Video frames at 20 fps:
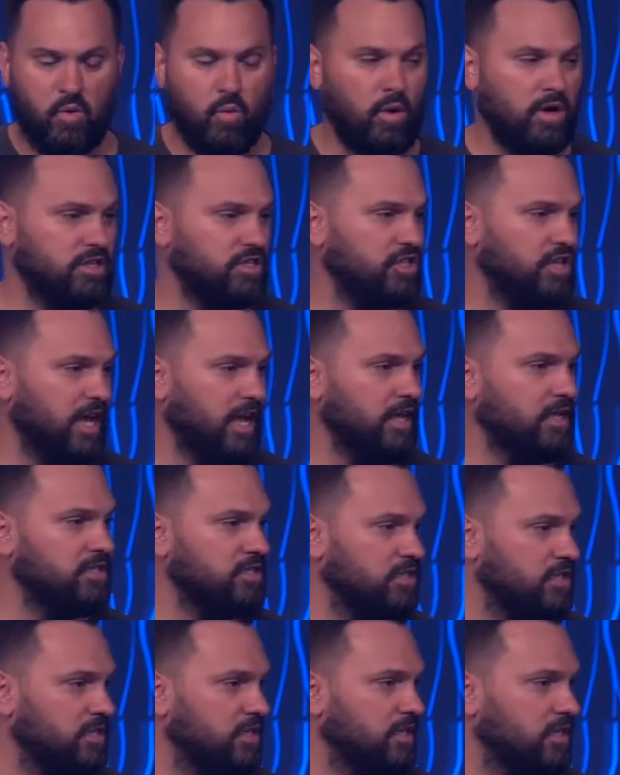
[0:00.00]
what
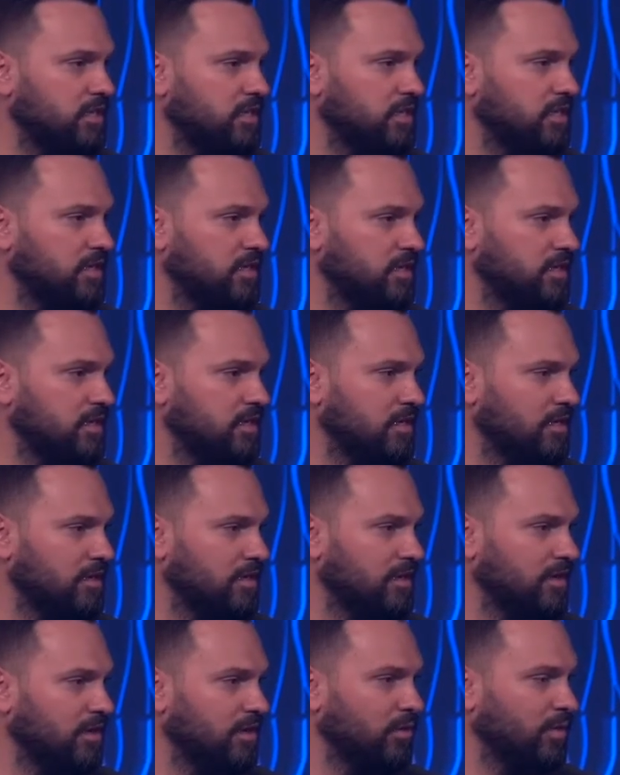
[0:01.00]
changed?
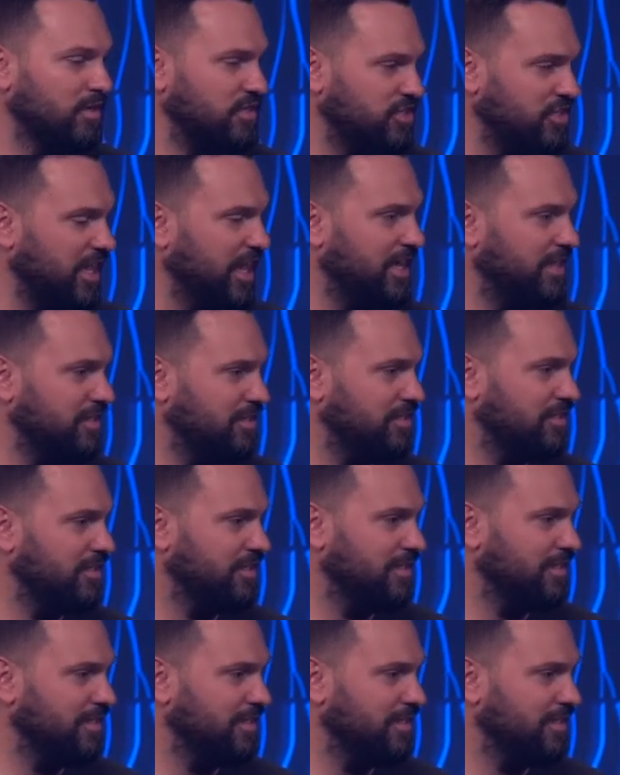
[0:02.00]
What changed?